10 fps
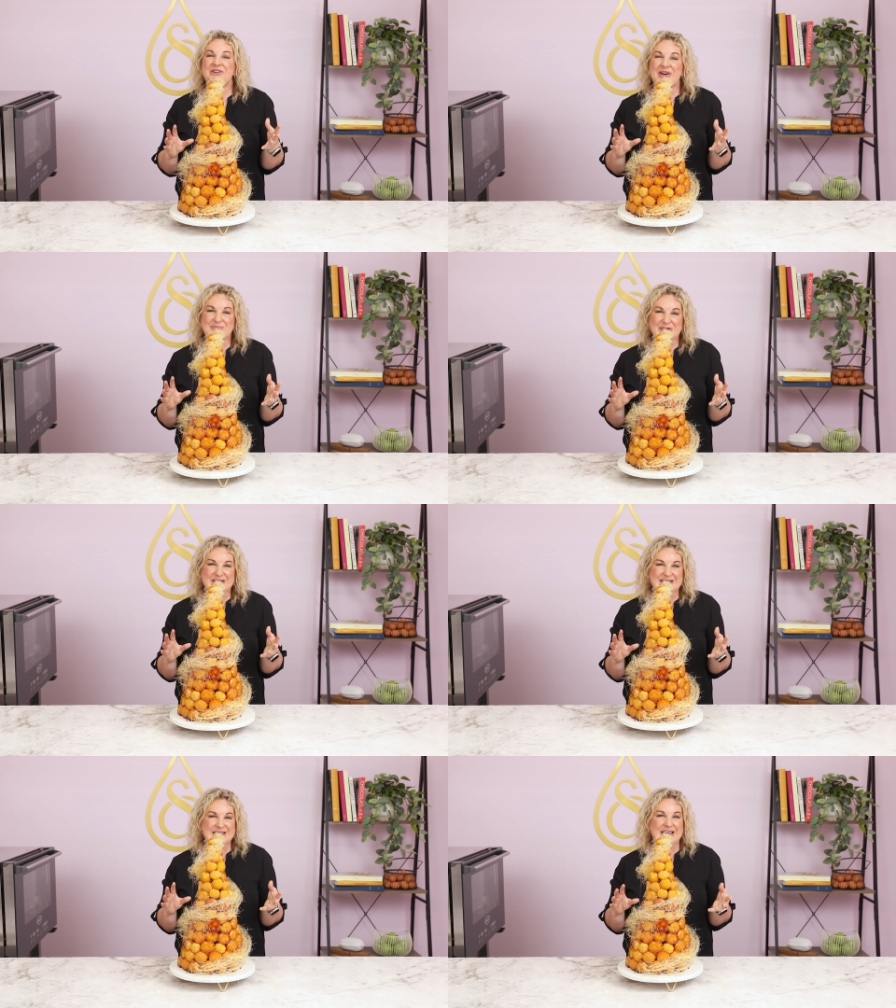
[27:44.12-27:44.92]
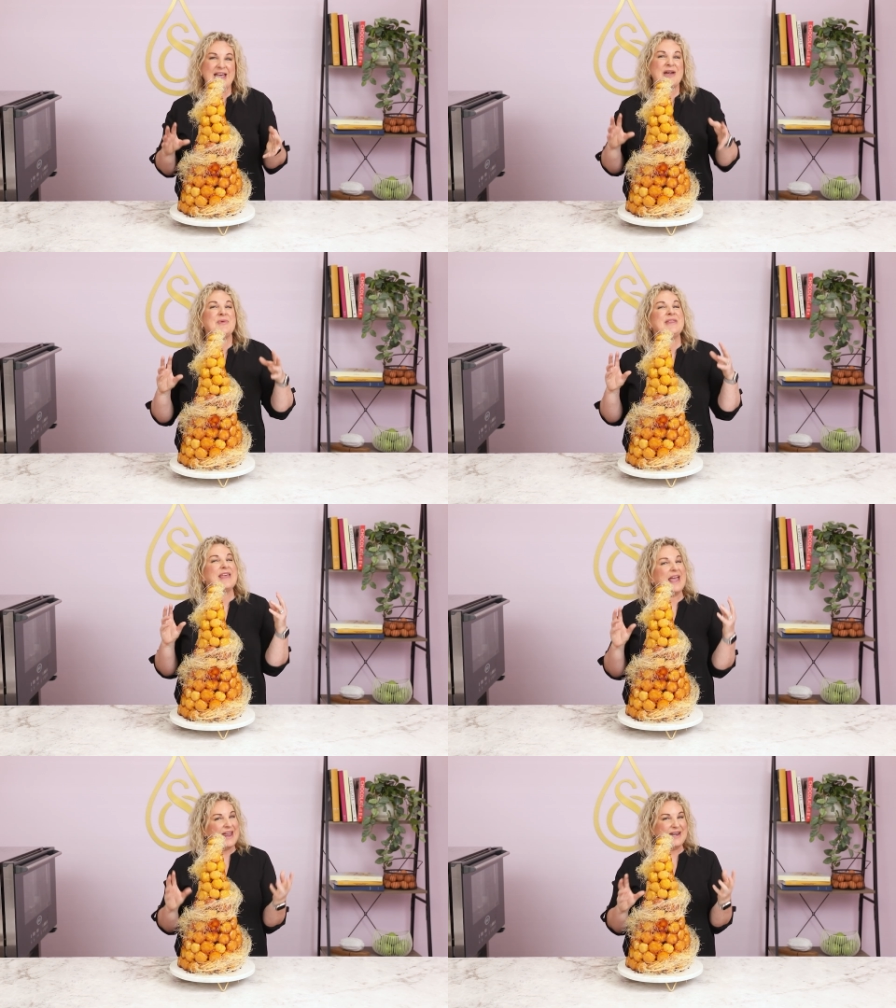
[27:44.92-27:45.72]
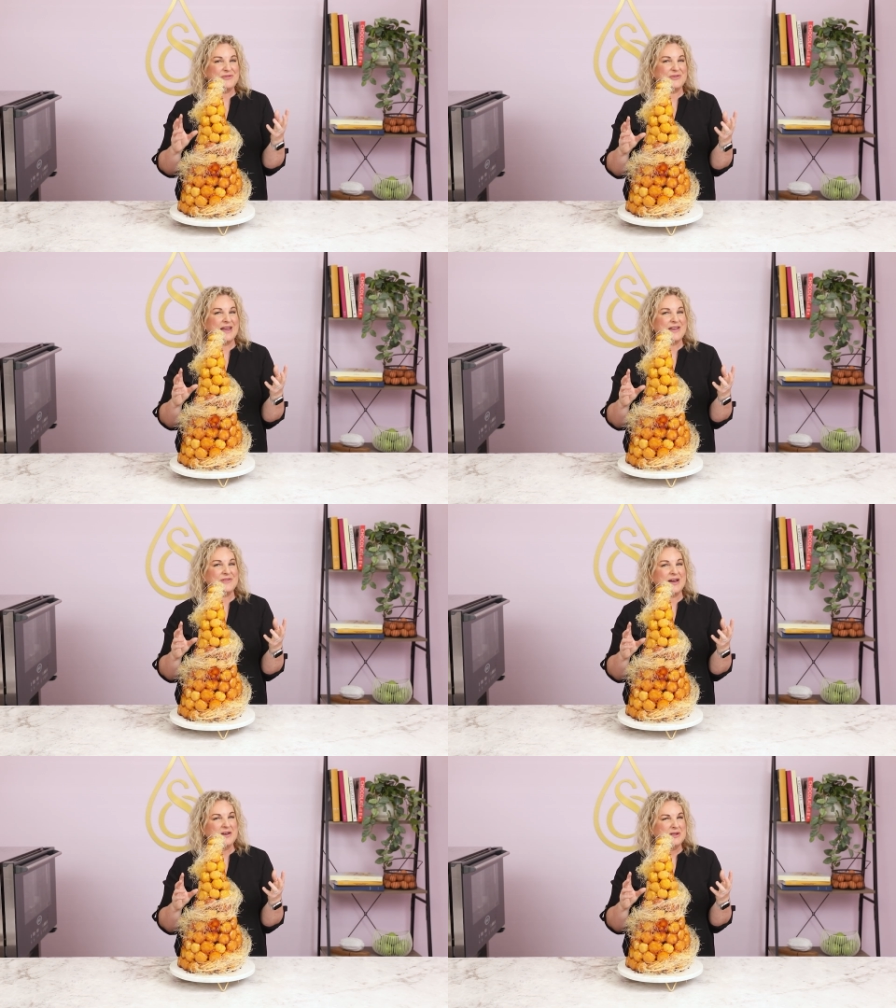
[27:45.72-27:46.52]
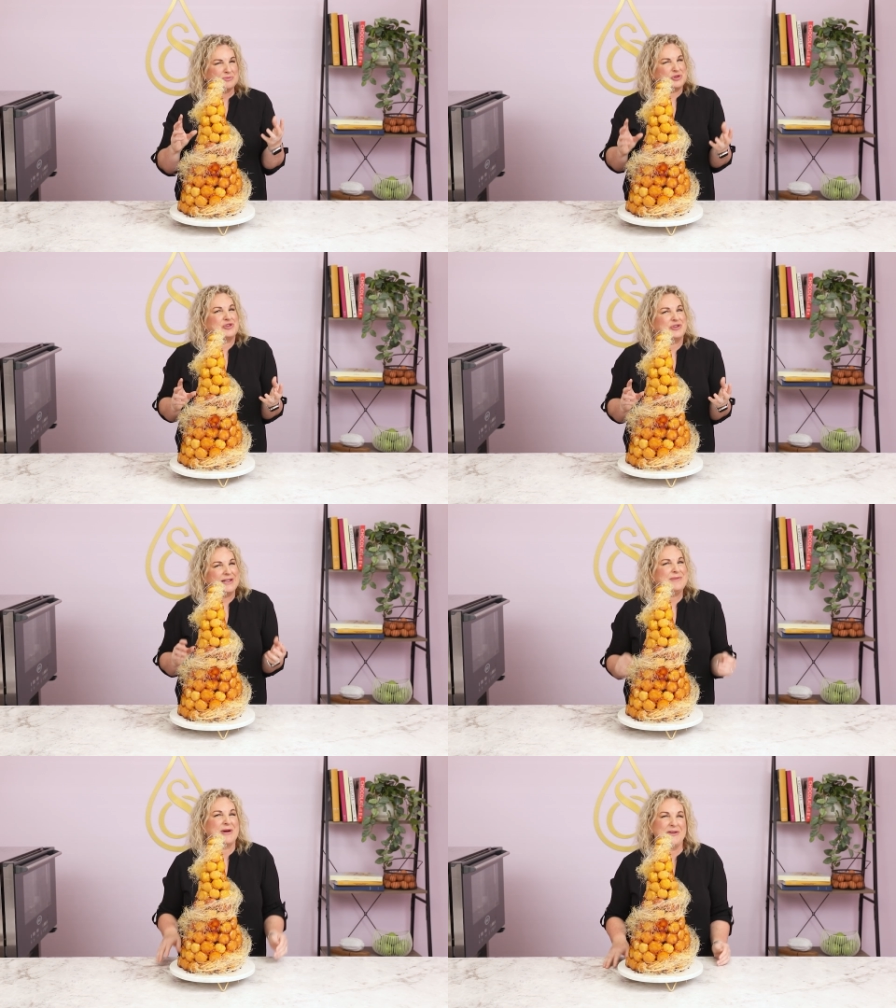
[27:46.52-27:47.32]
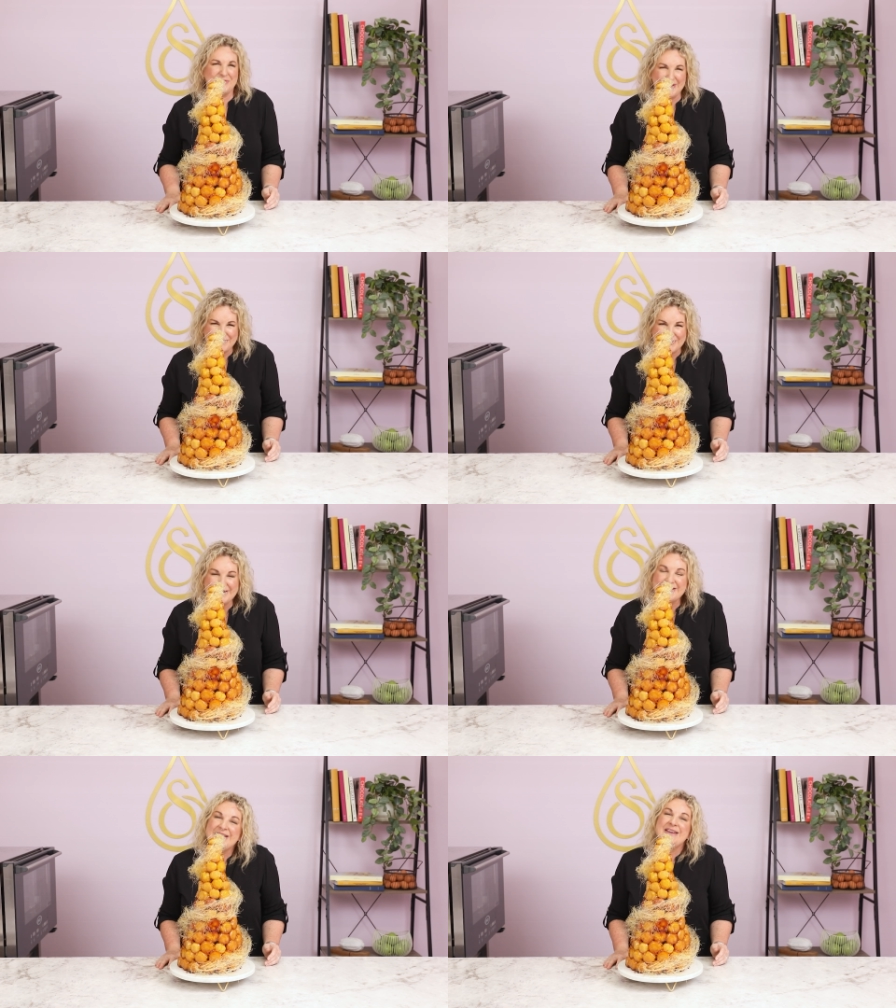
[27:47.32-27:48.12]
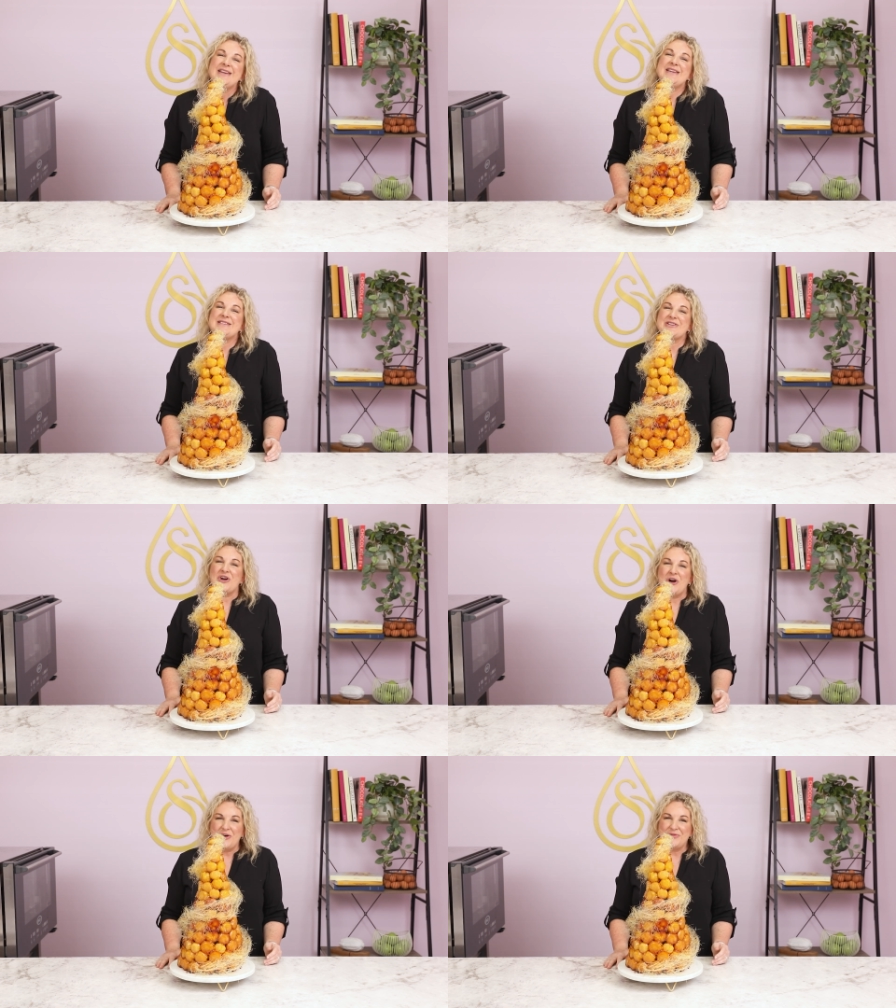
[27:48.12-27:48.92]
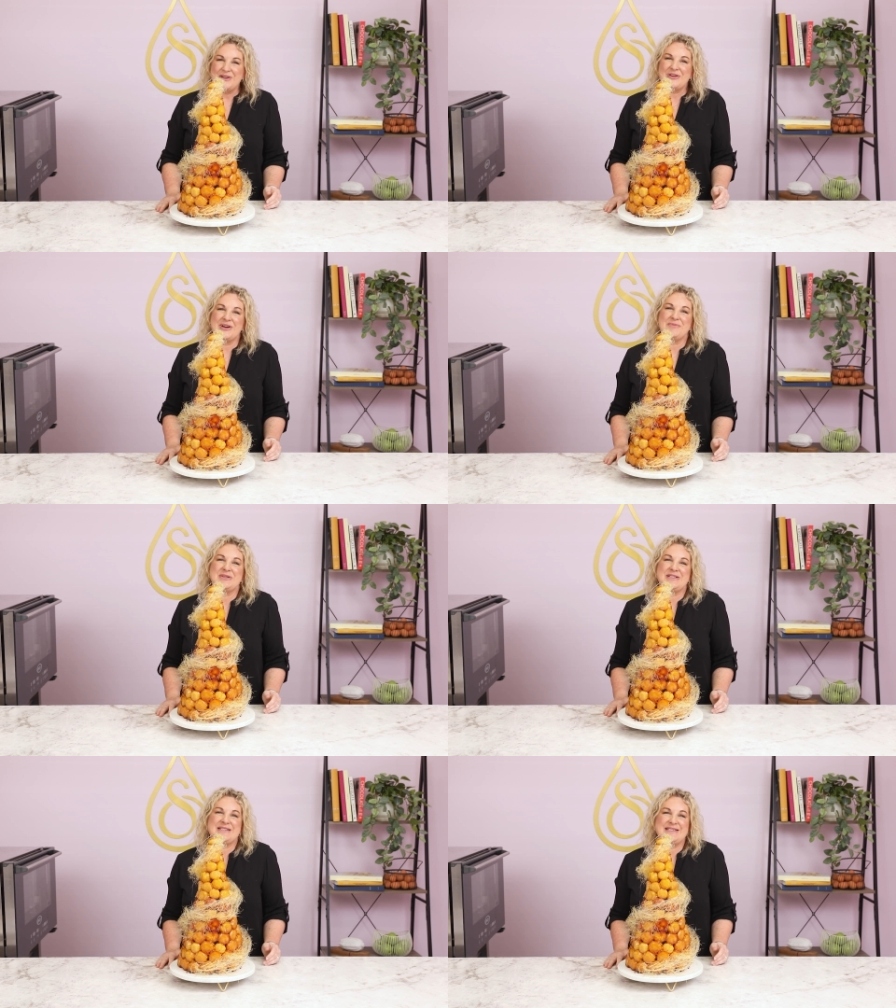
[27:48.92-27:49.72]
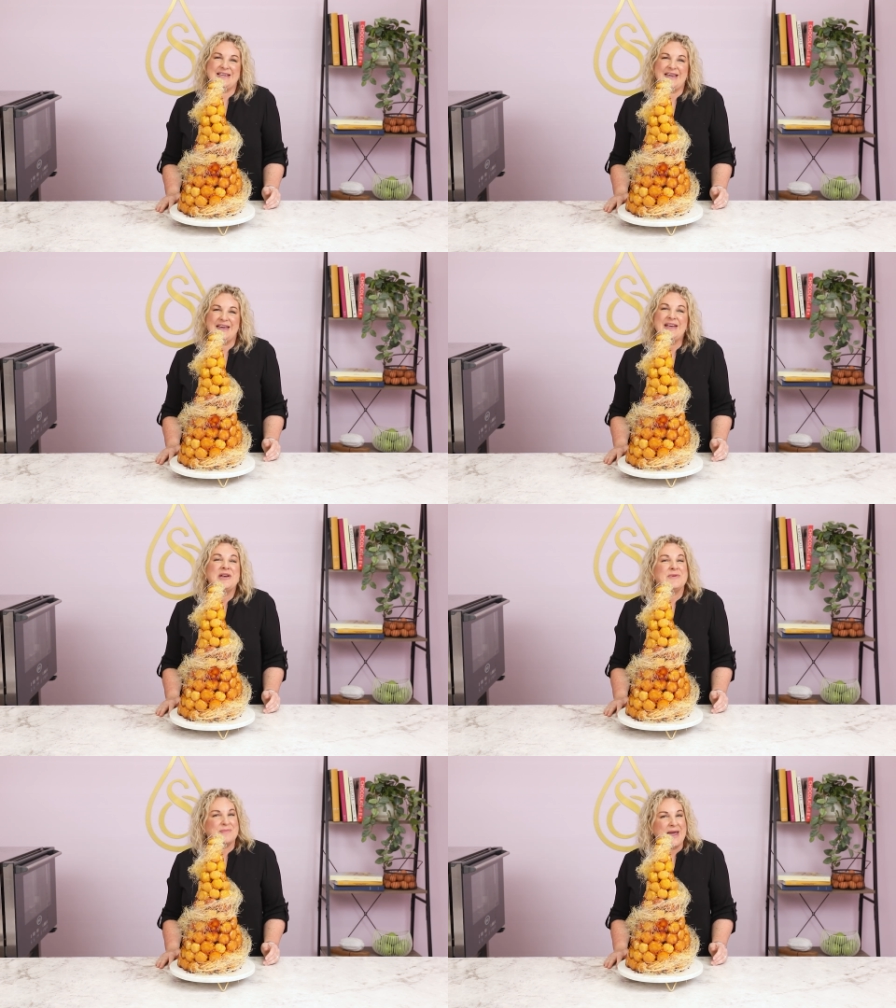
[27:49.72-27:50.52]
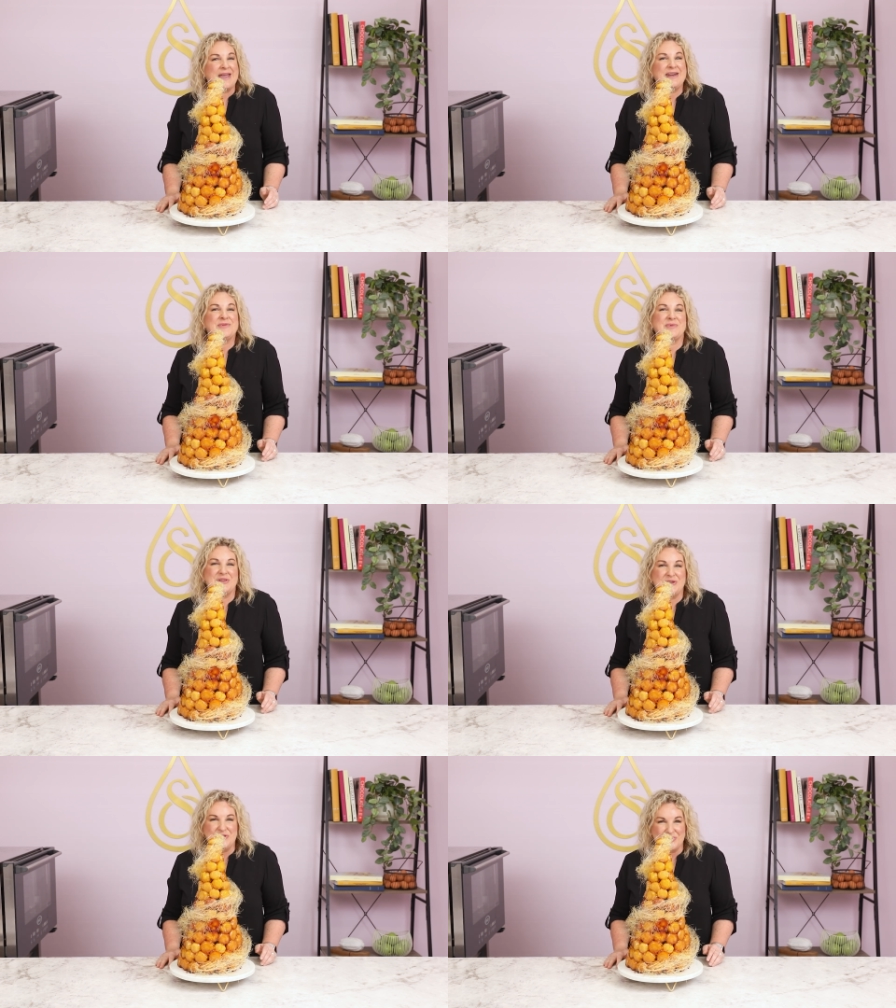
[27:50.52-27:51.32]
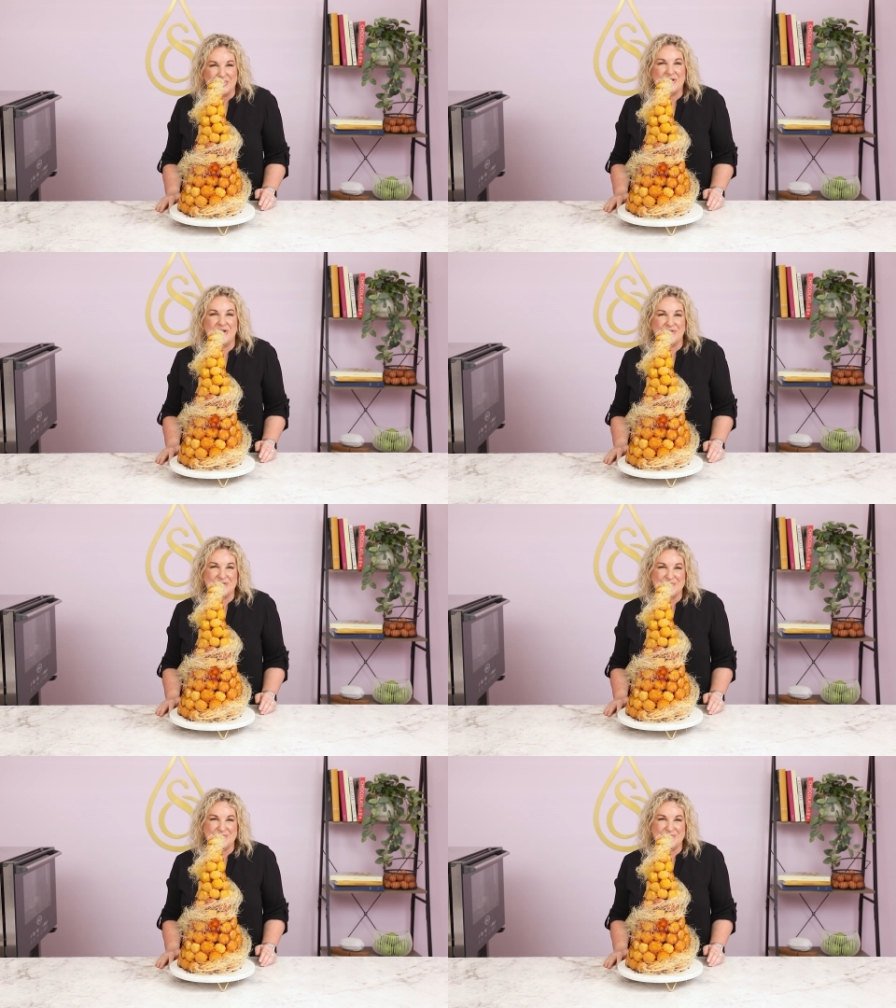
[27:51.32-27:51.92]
crème pâtissière with any flavour, but truly my favourite is the coffee crème pâtissière made with the Jura coffee